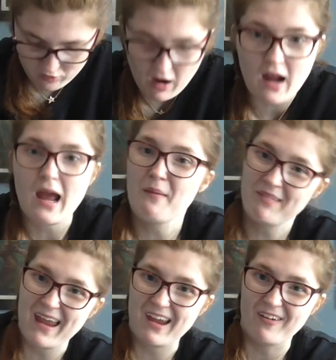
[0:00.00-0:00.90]
which I
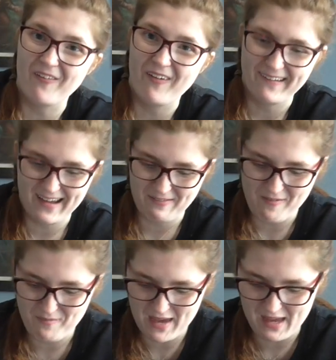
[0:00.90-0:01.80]
am taking on holiday
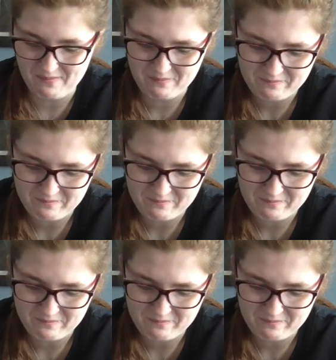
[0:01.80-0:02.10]
with me,